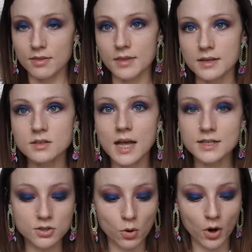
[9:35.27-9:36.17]
Thanks a lot,
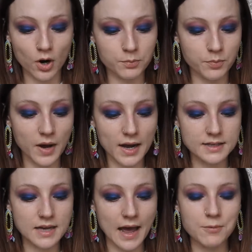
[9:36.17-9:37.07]
Dior,
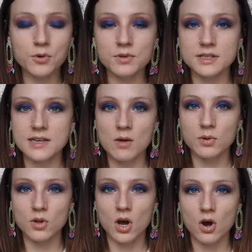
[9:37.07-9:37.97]
but I will list down
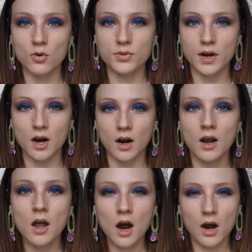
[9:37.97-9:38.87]
below
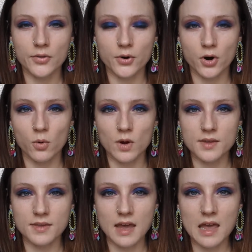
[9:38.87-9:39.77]
their other one
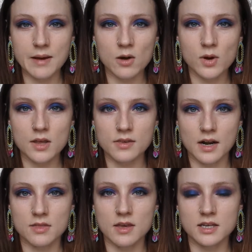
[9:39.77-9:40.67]
that they came out with that
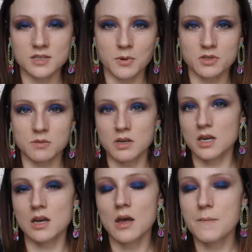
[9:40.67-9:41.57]
I think is supposed to
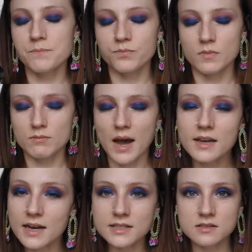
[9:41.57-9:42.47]
be, my
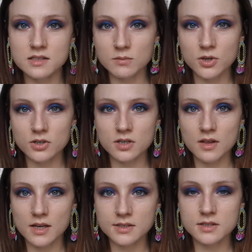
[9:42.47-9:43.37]
guess, similar to
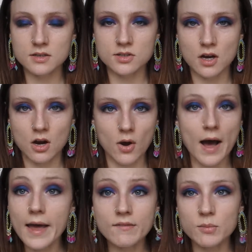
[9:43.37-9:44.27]
this. So
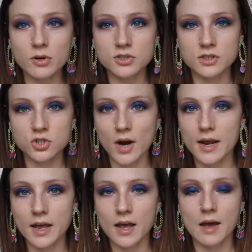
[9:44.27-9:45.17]
I haven't personally tried
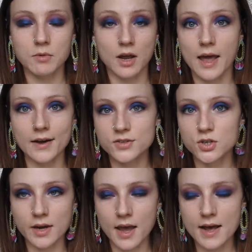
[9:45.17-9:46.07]
it. I'm gonna have
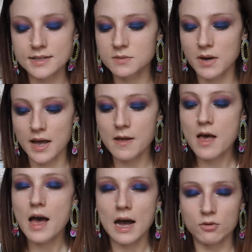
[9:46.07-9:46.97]
to, I guess, but
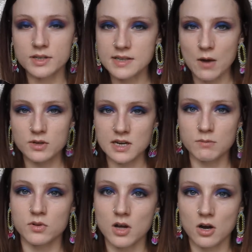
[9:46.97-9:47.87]
I'll list that one down
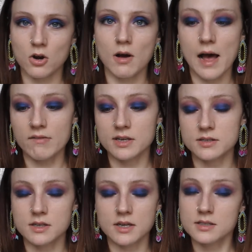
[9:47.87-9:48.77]
below,
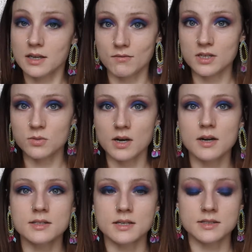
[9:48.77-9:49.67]
obviously, instead of this one,
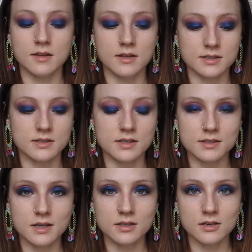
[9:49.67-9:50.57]
since this is
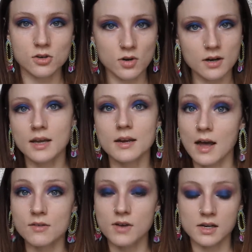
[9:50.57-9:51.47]
discontinued and I
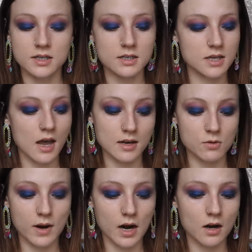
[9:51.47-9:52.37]
cannot find it
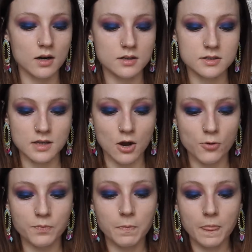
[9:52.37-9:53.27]
anywhere. So
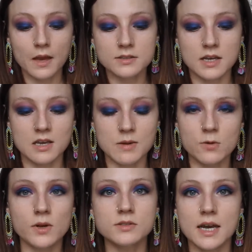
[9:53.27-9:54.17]
Taking my
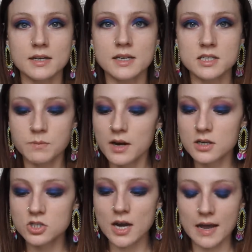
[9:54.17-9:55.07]
Real Technique
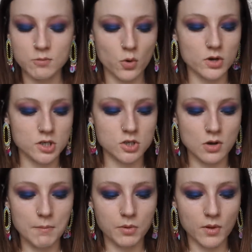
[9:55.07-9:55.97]
sponge, I'm going
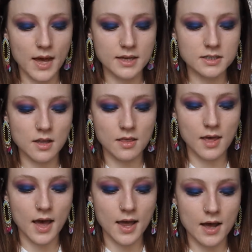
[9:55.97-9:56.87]
to blend
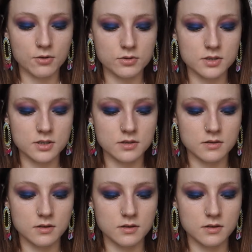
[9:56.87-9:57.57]
that out.